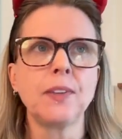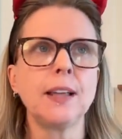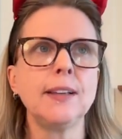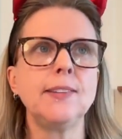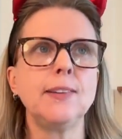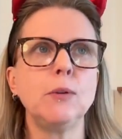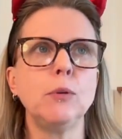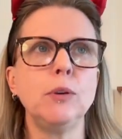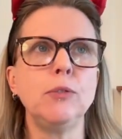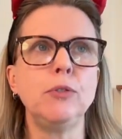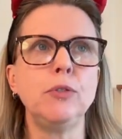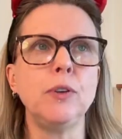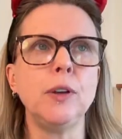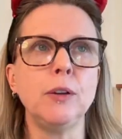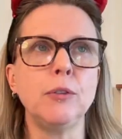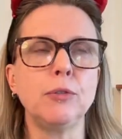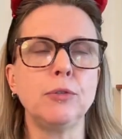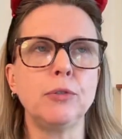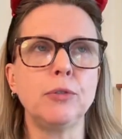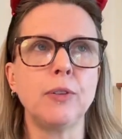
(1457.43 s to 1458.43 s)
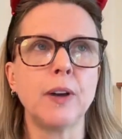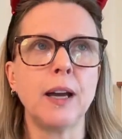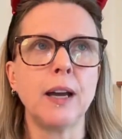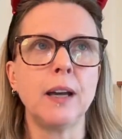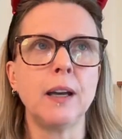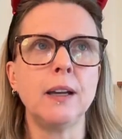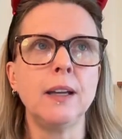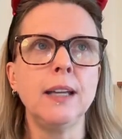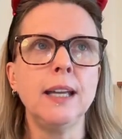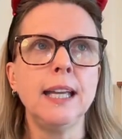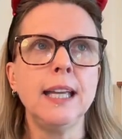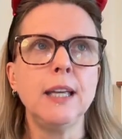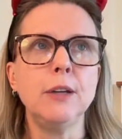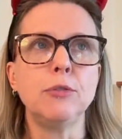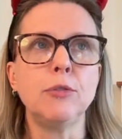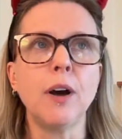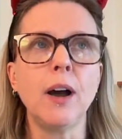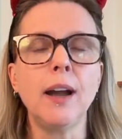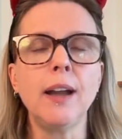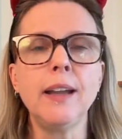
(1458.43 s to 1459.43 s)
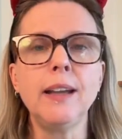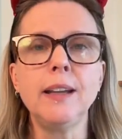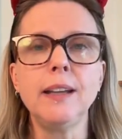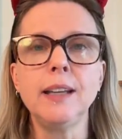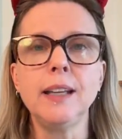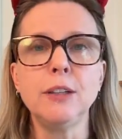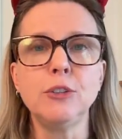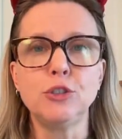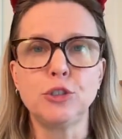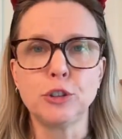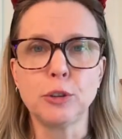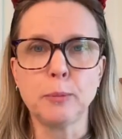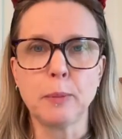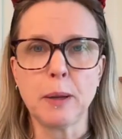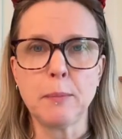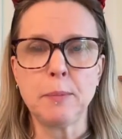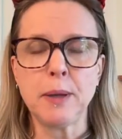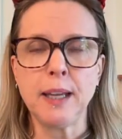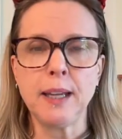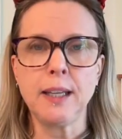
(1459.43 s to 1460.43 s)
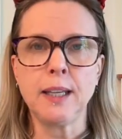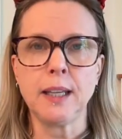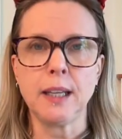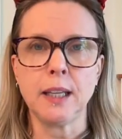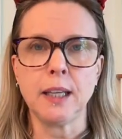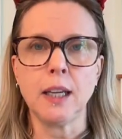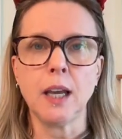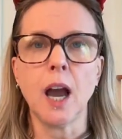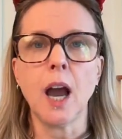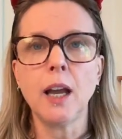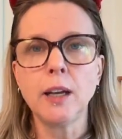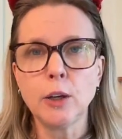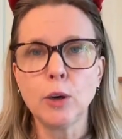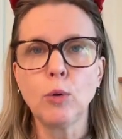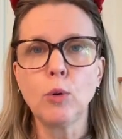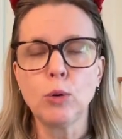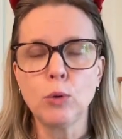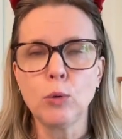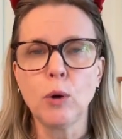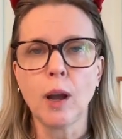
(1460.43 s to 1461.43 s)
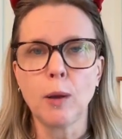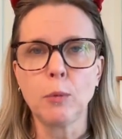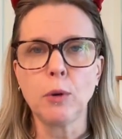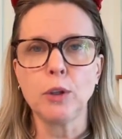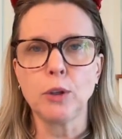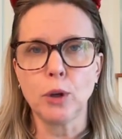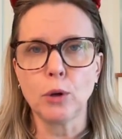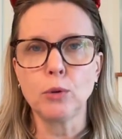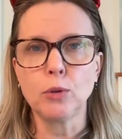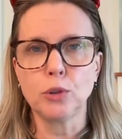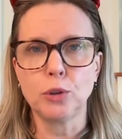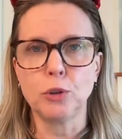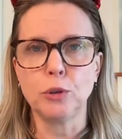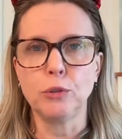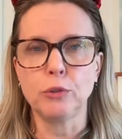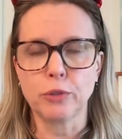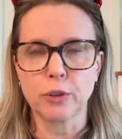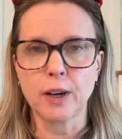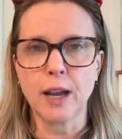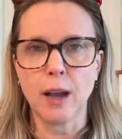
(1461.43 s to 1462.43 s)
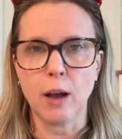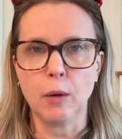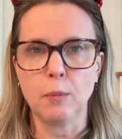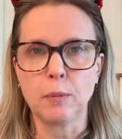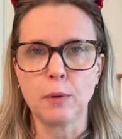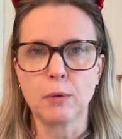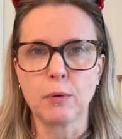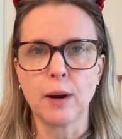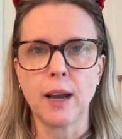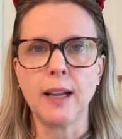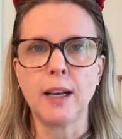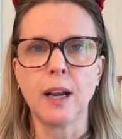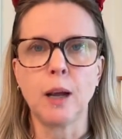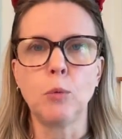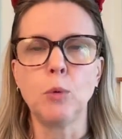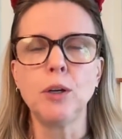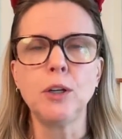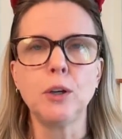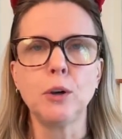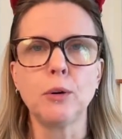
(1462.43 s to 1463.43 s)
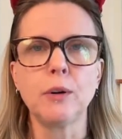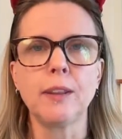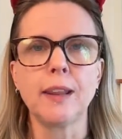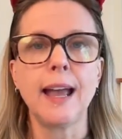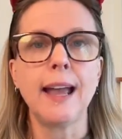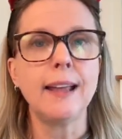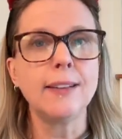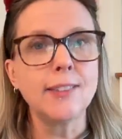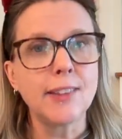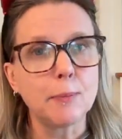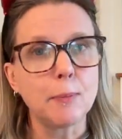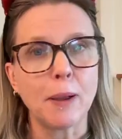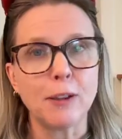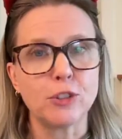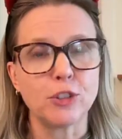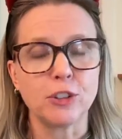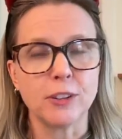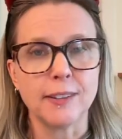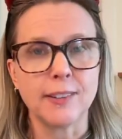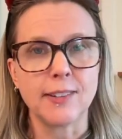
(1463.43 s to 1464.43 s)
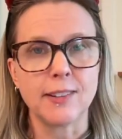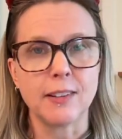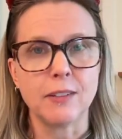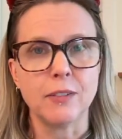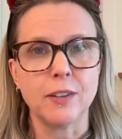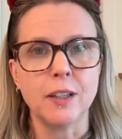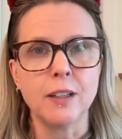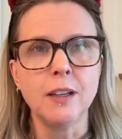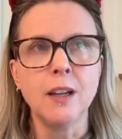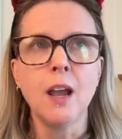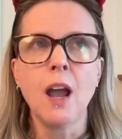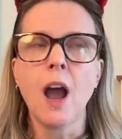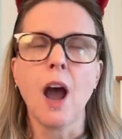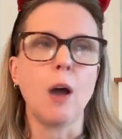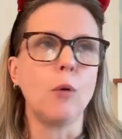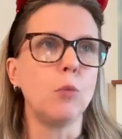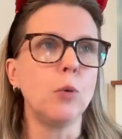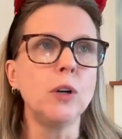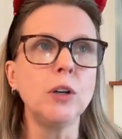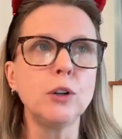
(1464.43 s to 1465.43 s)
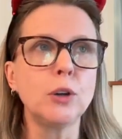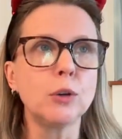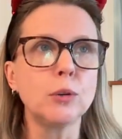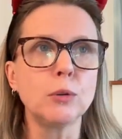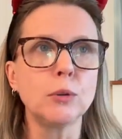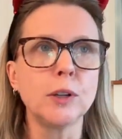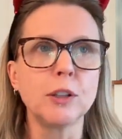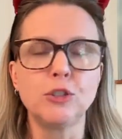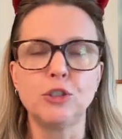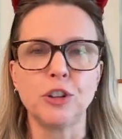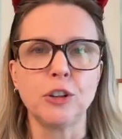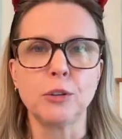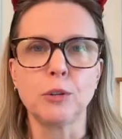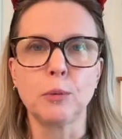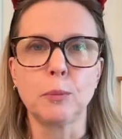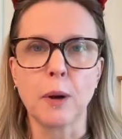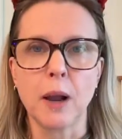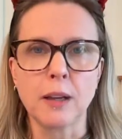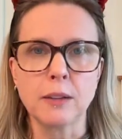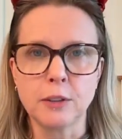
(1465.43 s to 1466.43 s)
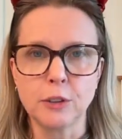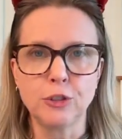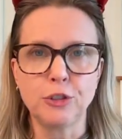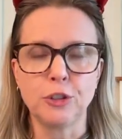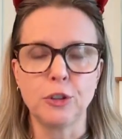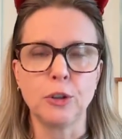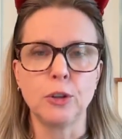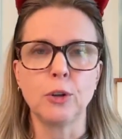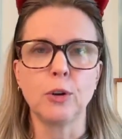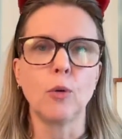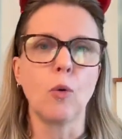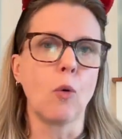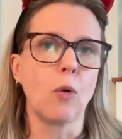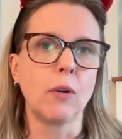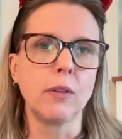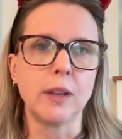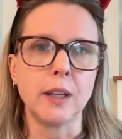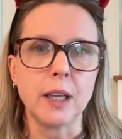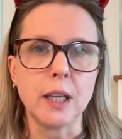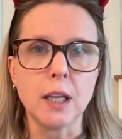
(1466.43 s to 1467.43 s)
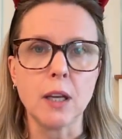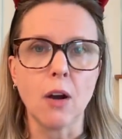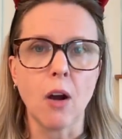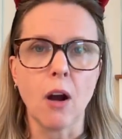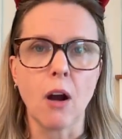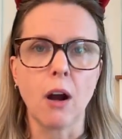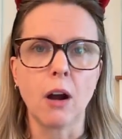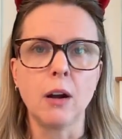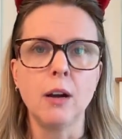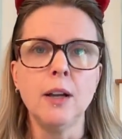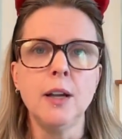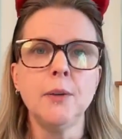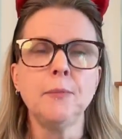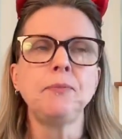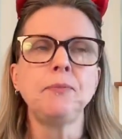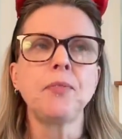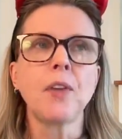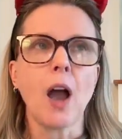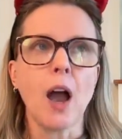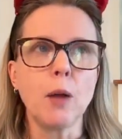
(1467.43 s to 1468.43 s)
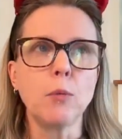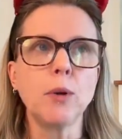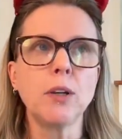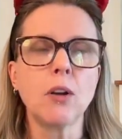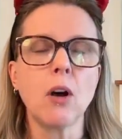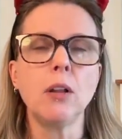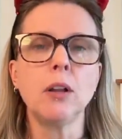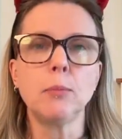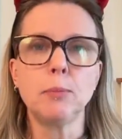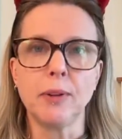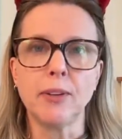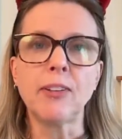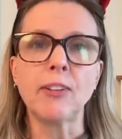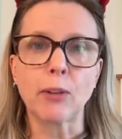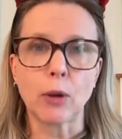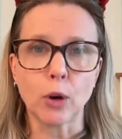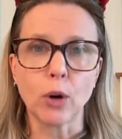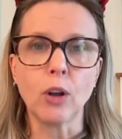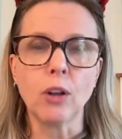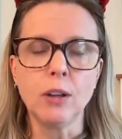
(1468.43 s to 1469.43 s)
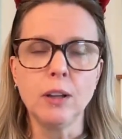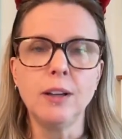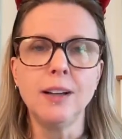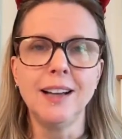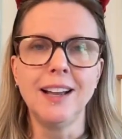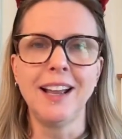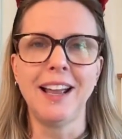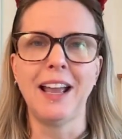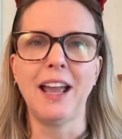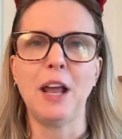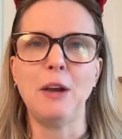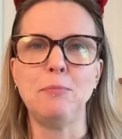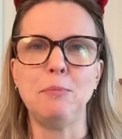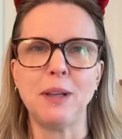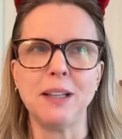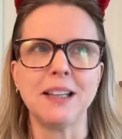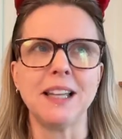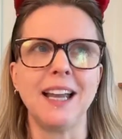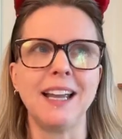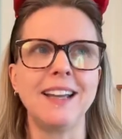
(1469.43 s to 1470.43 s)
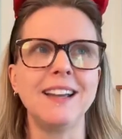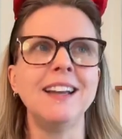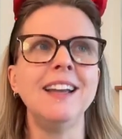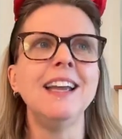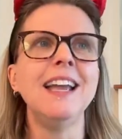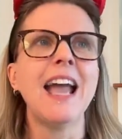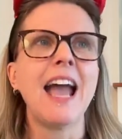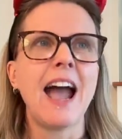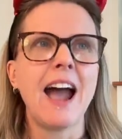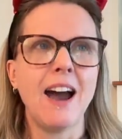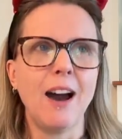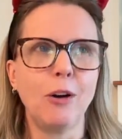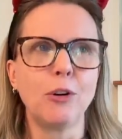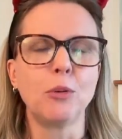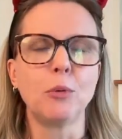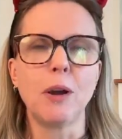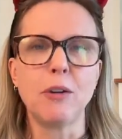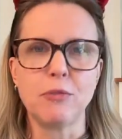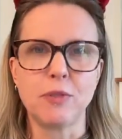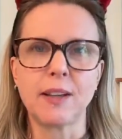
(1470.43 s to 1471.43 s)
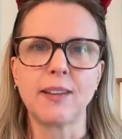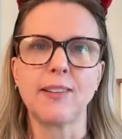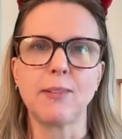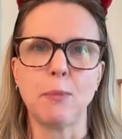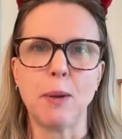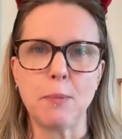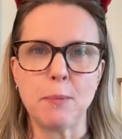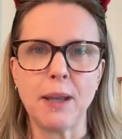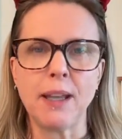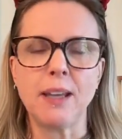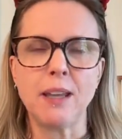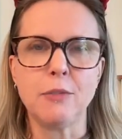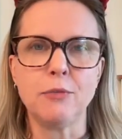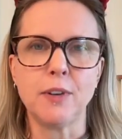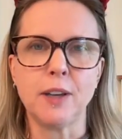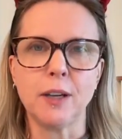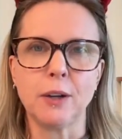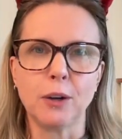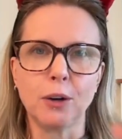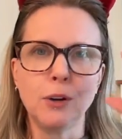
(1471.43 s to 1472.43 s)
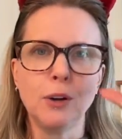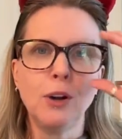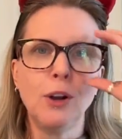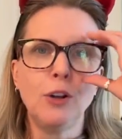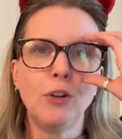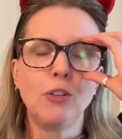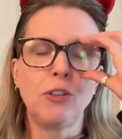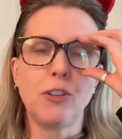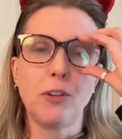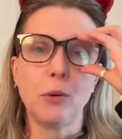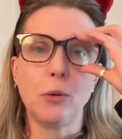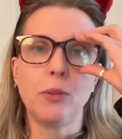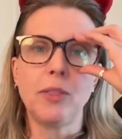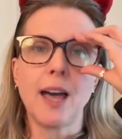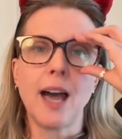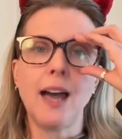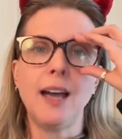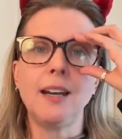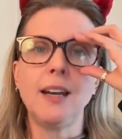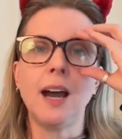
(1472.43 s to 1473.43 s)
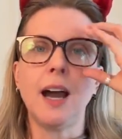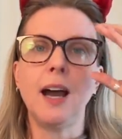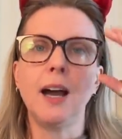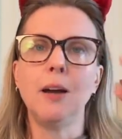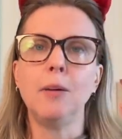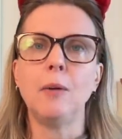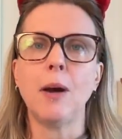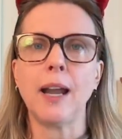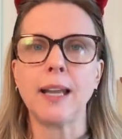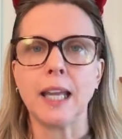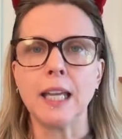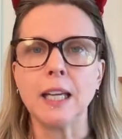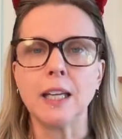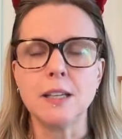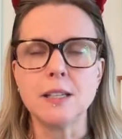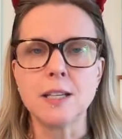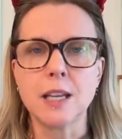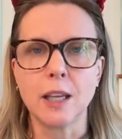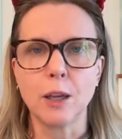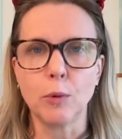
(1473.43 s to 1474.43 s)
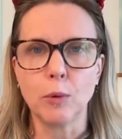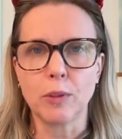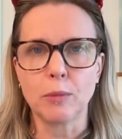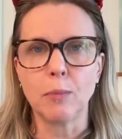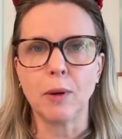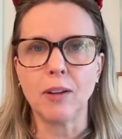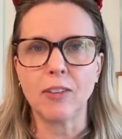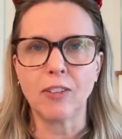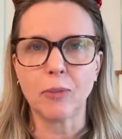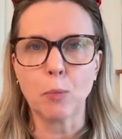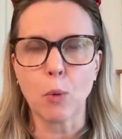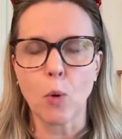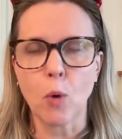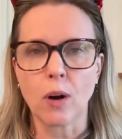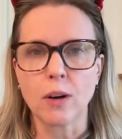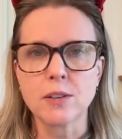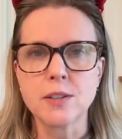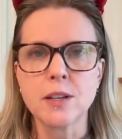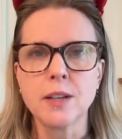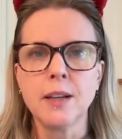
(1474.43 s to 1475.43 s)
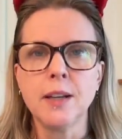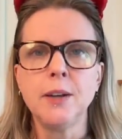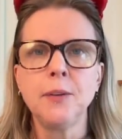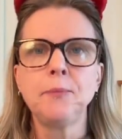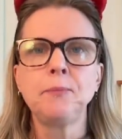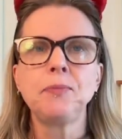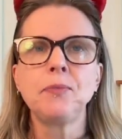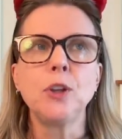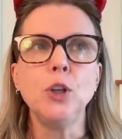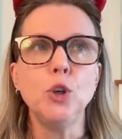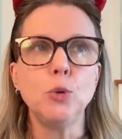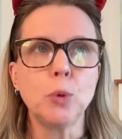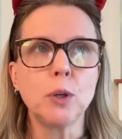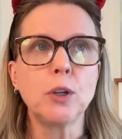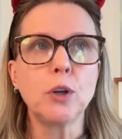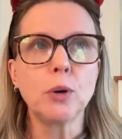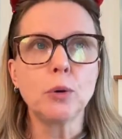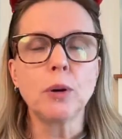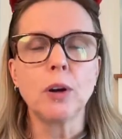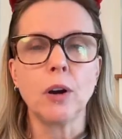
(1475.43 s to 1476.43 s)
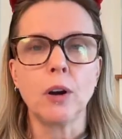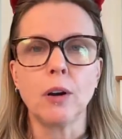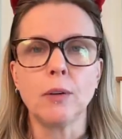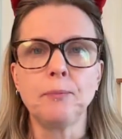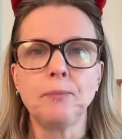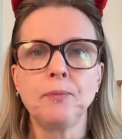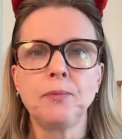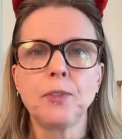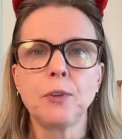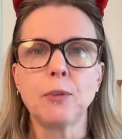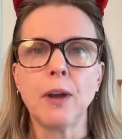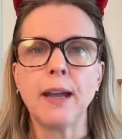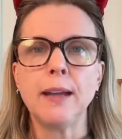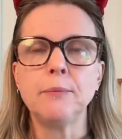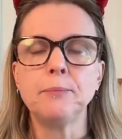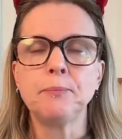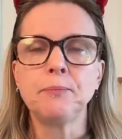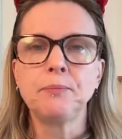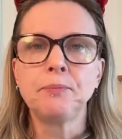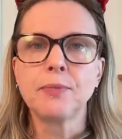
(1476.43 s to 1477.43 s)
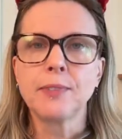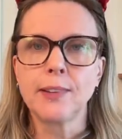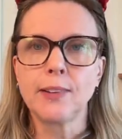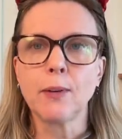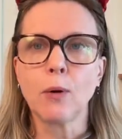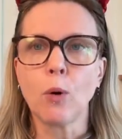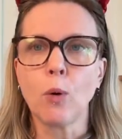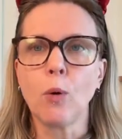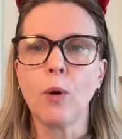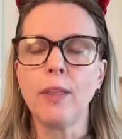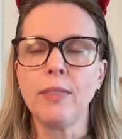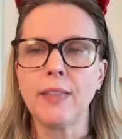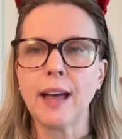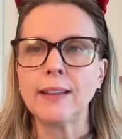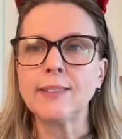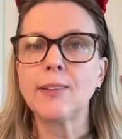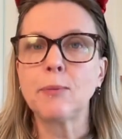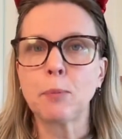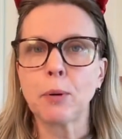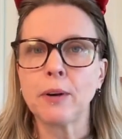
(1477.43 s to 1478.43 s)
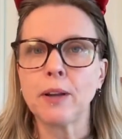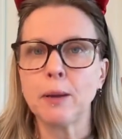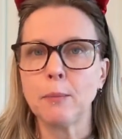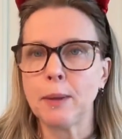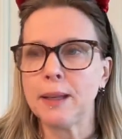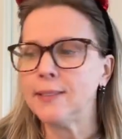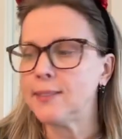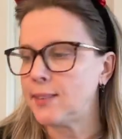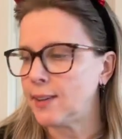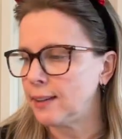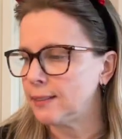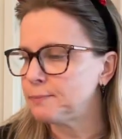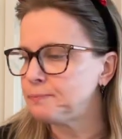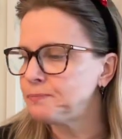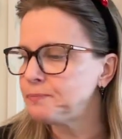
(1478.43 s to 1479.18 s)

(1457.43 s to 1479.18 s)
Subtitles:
So if I injured my pinky, I know who I would go to for help, right? I wouldn't go to the hand specialist even. I wouldn't go to a general practitioner or the ER. I would call up this girl and be like, how do I fix my pinky finger so that I can continue with my sport? You would go to her, right? So that's pretty amazing.